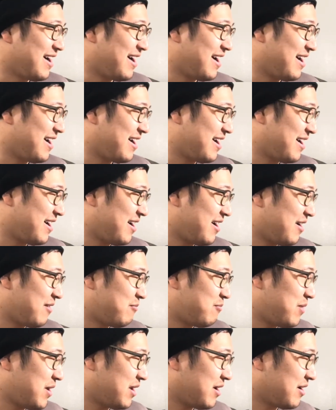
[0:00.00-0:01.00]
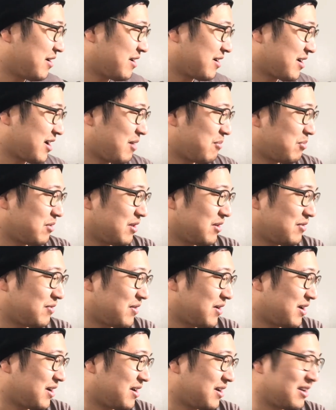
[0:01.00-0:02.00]
I've been on a couple
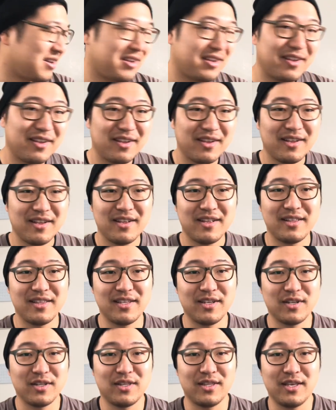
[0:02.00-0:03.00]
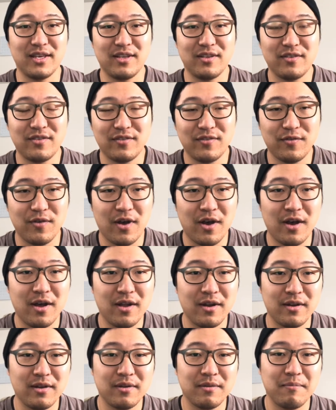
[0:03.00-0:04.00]
of little things
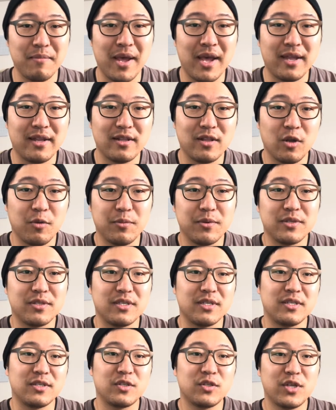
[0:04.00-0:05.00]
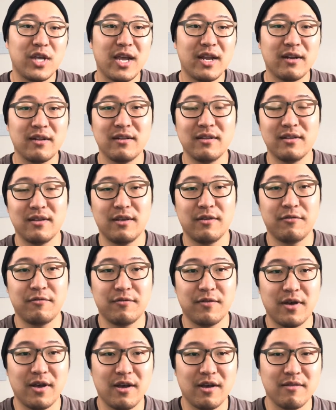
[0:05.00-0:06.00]
on Matt Loberstein's channel.
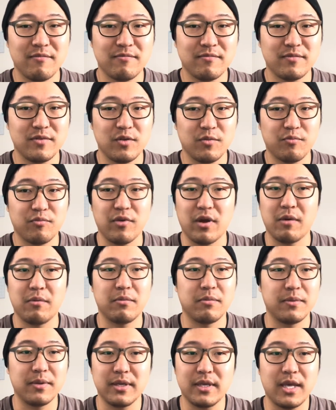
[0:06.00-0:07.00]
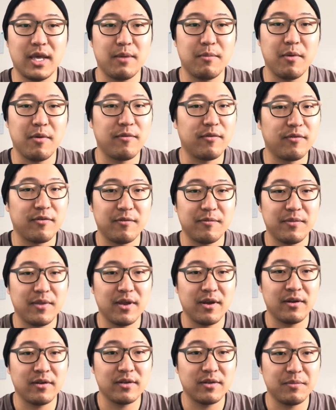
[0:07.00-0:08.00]
If you probably came over from
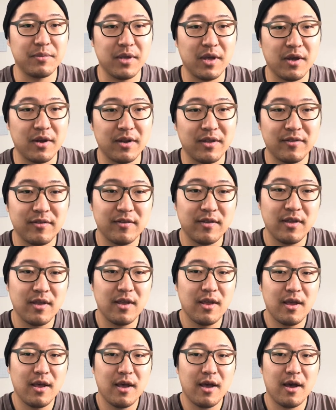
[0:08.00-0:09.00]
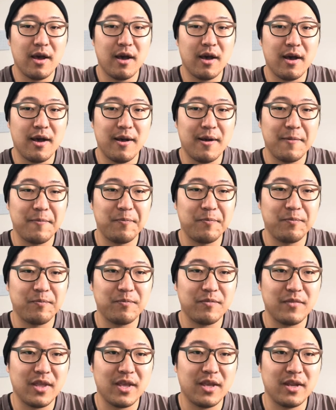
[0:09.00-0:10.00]
there, to be honest.
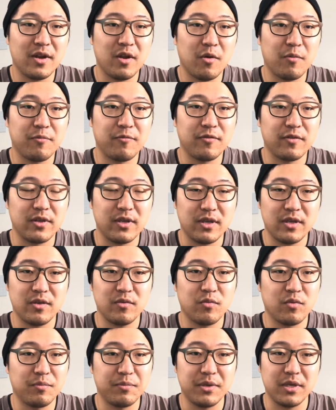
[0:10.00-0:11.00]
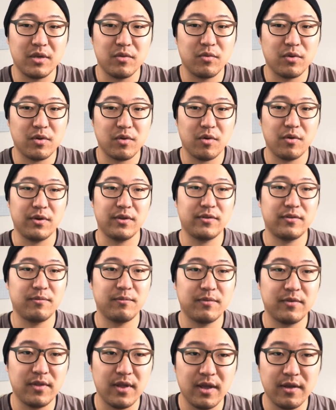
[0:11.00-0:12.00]
And hopefully we'll be recording
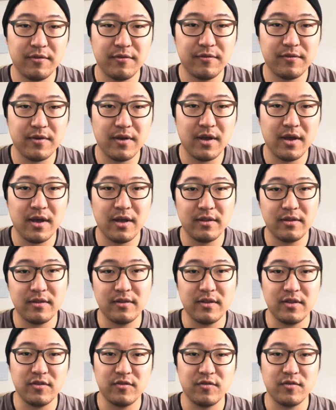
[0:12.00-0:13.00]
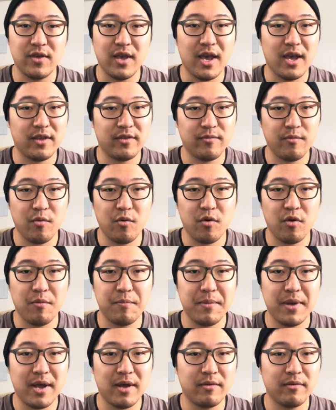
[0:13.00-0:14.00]
some stuff to teach you guys more
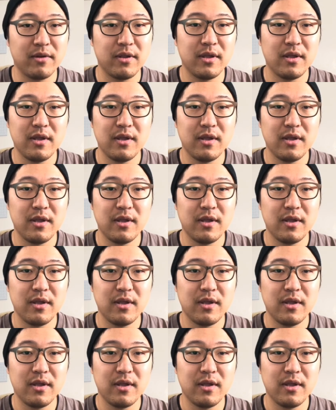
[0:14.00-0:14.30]
about